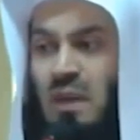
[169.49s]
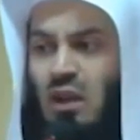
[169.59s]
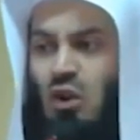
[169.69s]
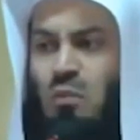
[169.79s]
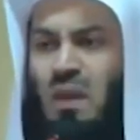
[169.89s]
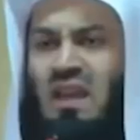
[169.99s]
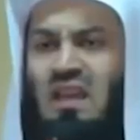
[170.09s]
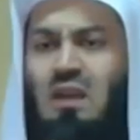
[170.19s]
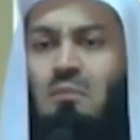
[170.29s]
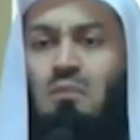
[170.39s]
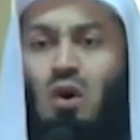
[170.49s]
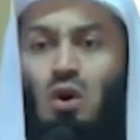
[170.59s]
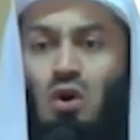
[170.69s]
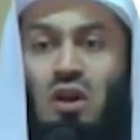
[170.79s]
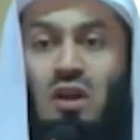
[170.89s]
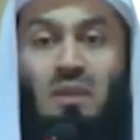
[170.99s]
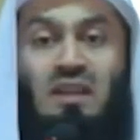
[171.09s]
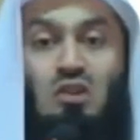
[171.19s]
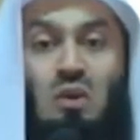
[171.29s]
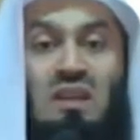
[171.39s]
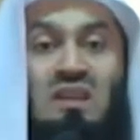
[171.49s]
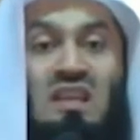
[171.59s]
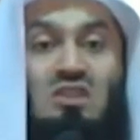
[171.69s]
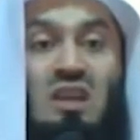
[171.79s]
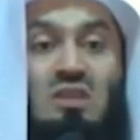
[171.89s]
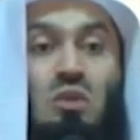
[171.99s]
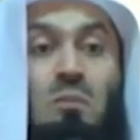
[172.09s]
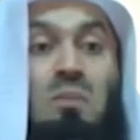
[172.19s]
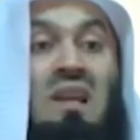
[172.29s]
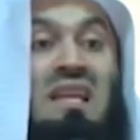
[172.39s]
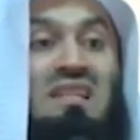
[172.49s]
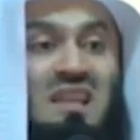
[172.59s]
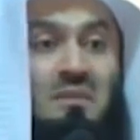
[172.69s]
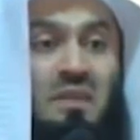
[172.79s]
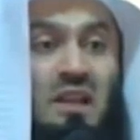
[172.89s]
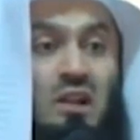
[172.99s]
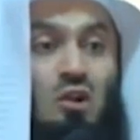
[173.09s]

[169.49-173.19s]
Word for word: by obeying Him more, by doing things that will please Him.